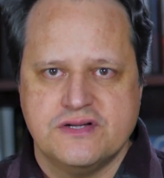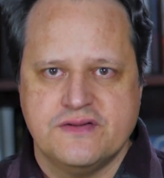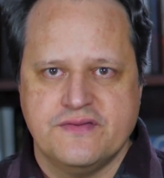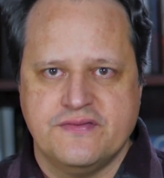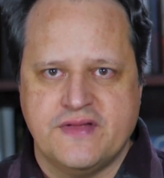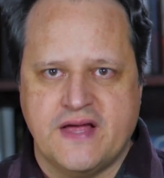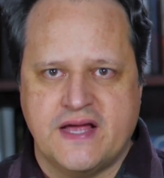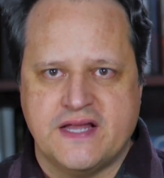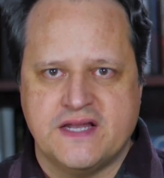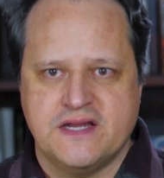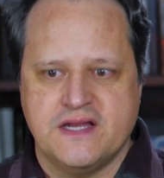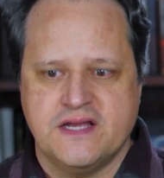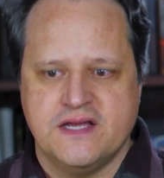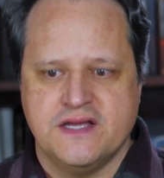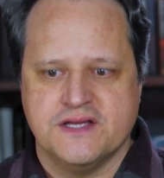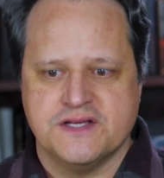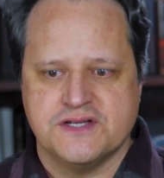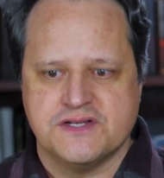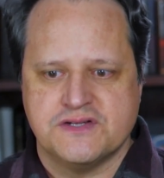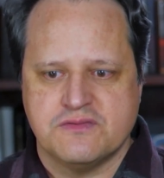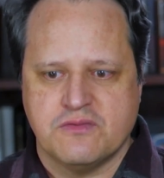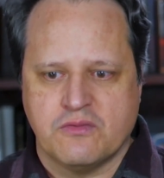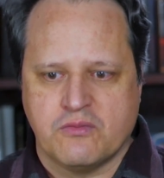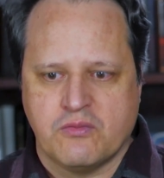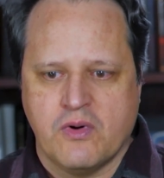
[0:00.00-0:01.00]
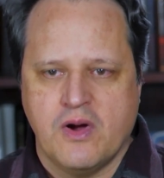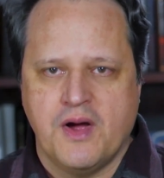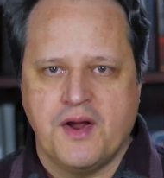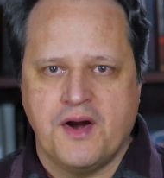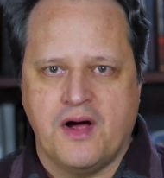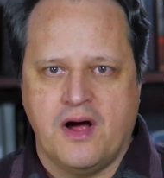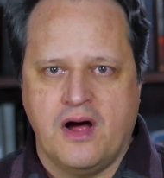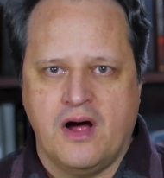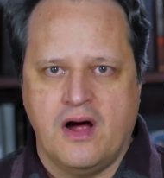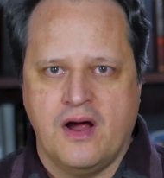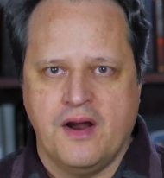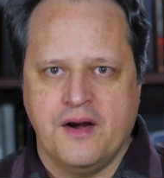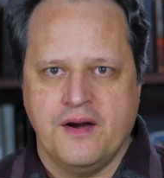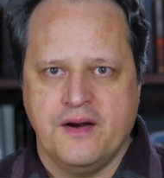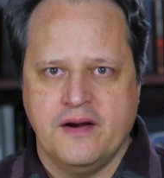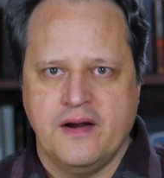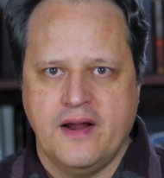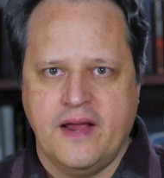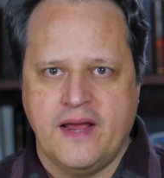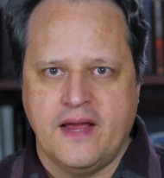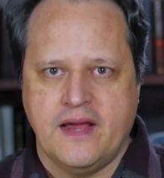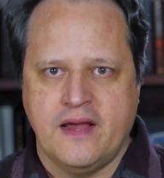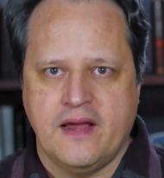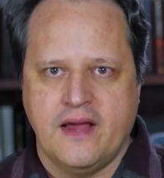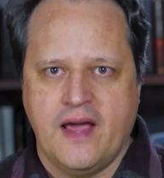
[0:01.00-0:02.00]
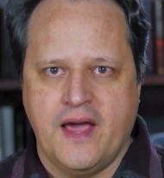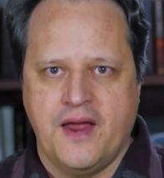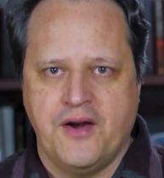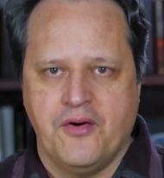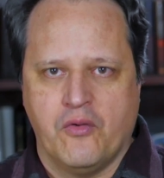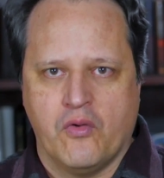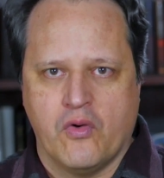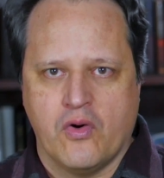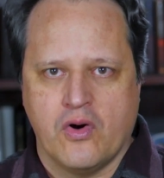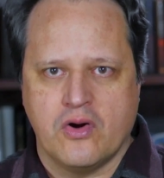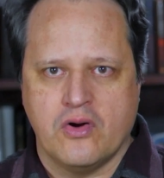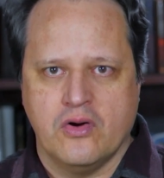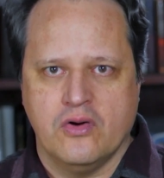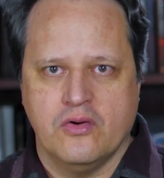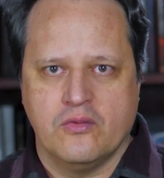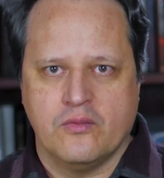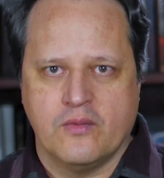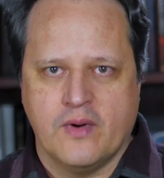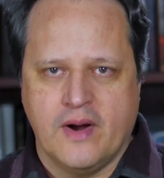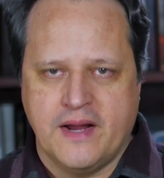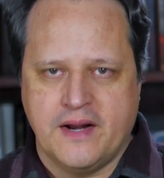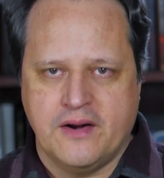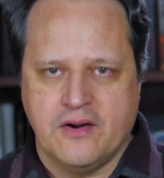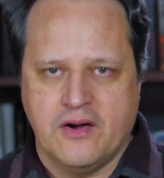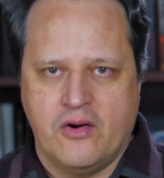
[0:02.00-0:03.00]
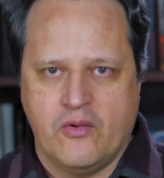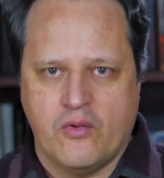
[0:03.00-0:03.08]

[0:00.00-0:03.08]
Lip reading: that is run on an oracle, right,